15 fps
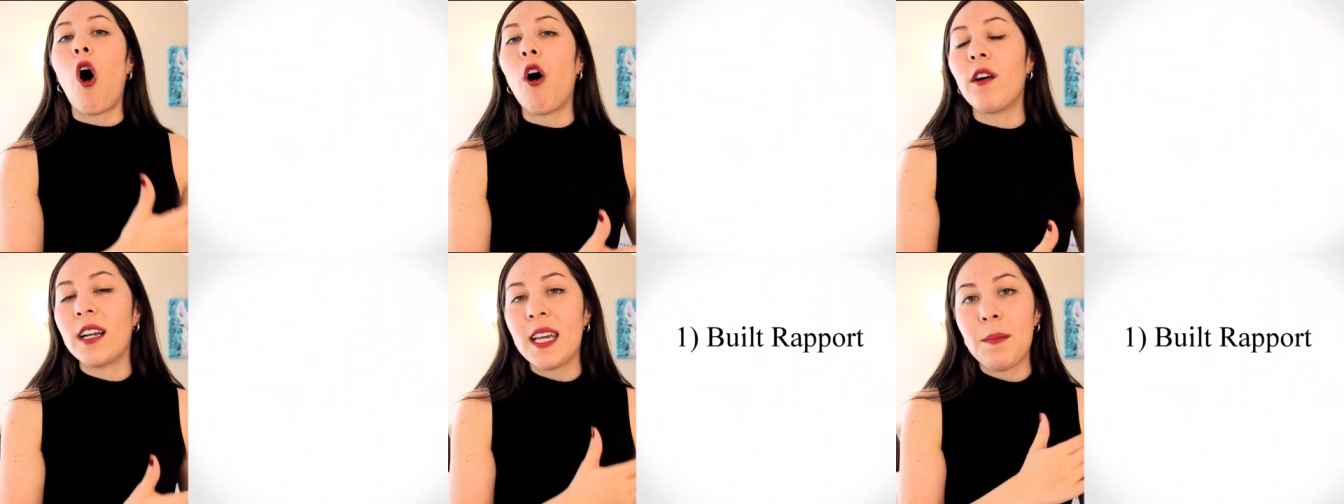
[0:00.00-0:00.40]

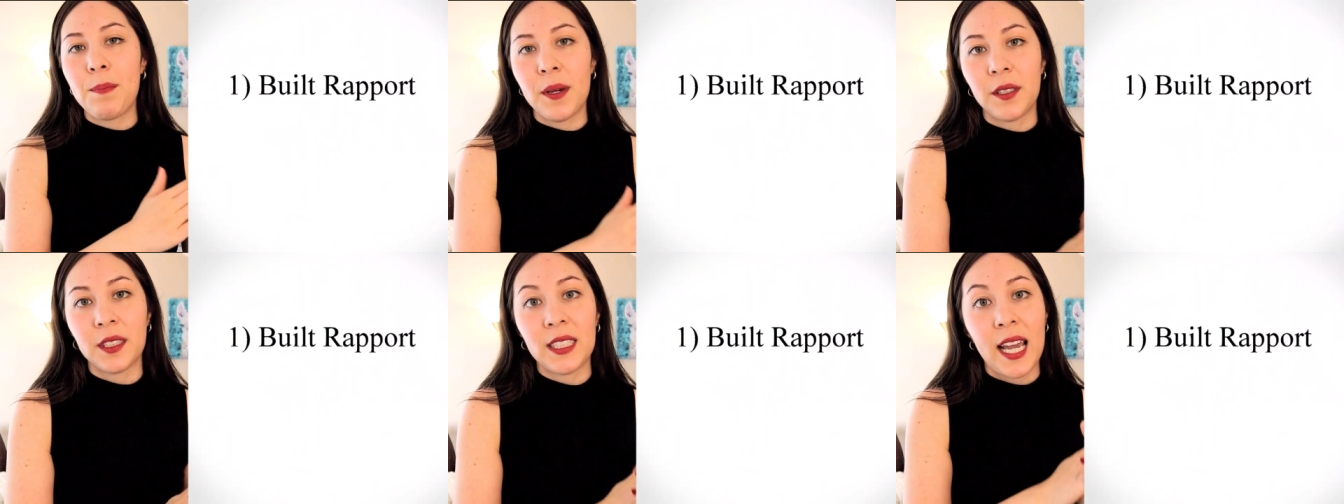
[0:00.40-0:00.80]
already
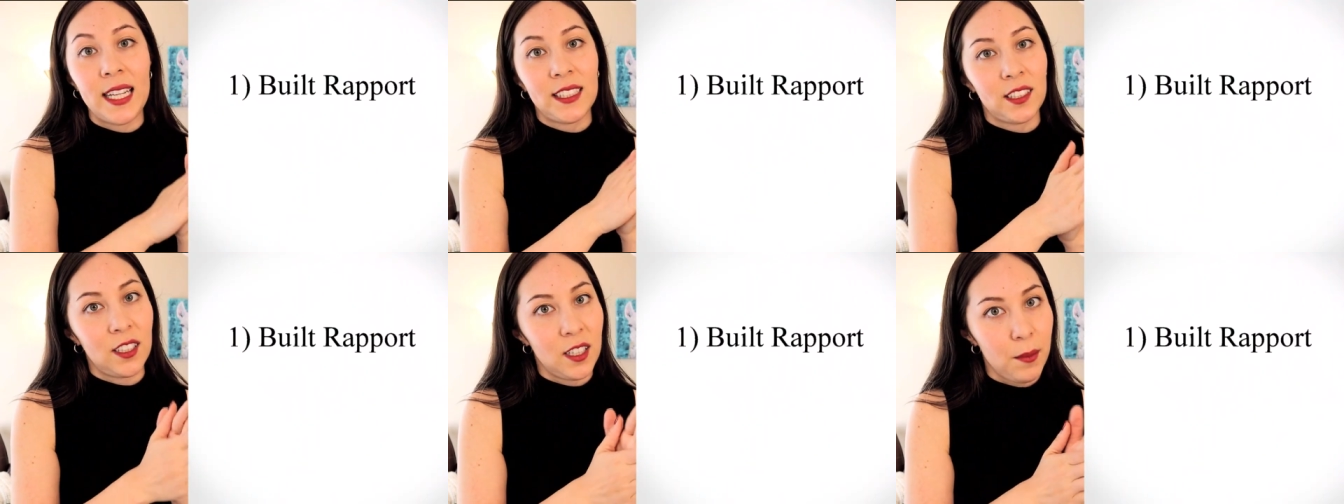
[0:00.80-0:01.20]
built a
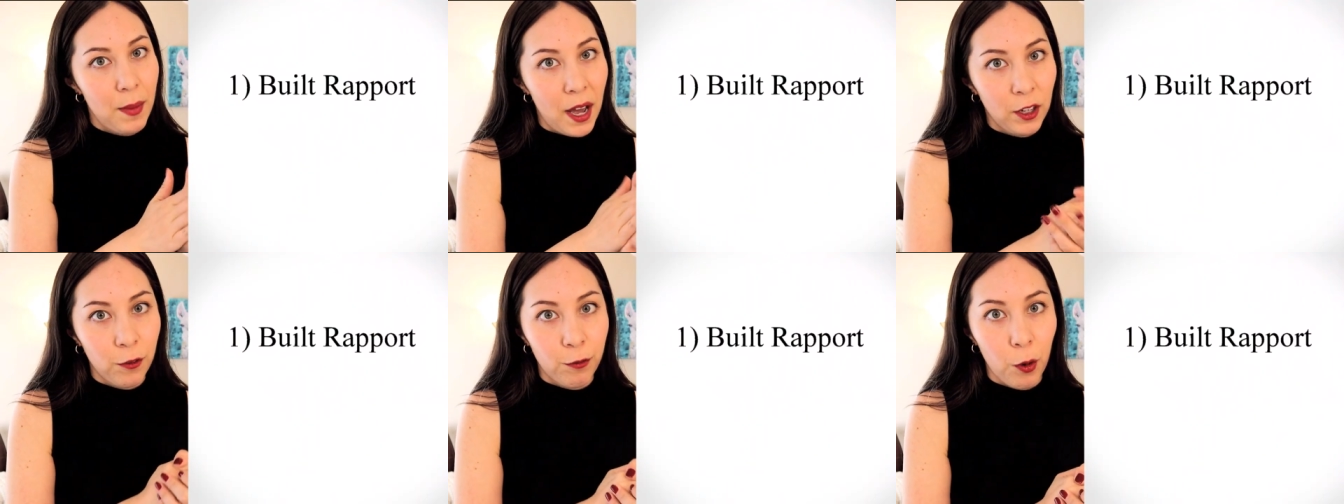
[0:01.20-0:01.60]
certain
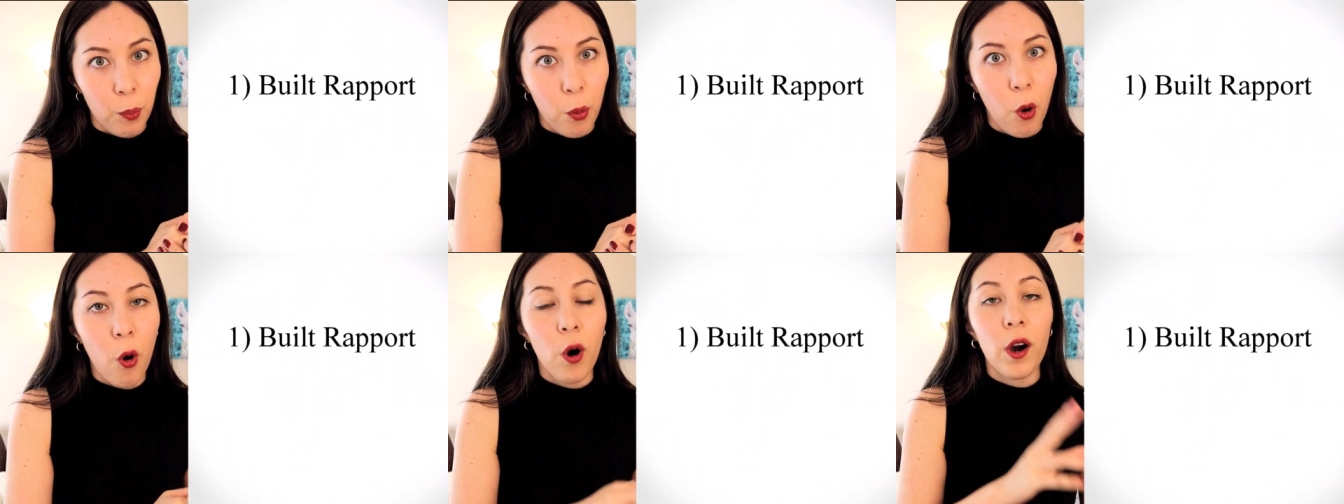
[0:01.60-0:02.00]
amount of
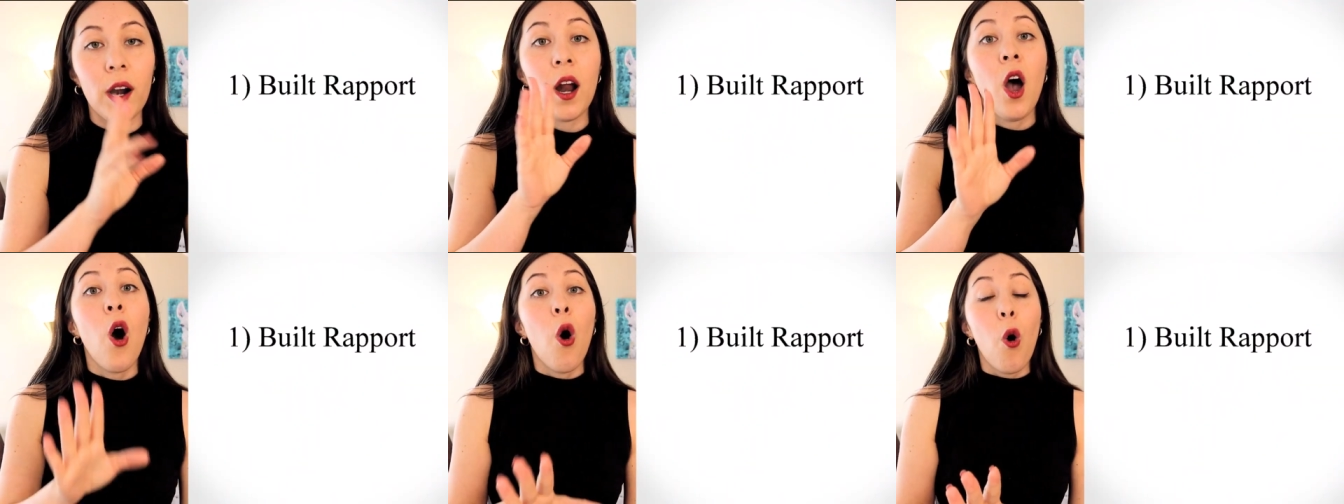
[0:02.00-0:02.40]
rapport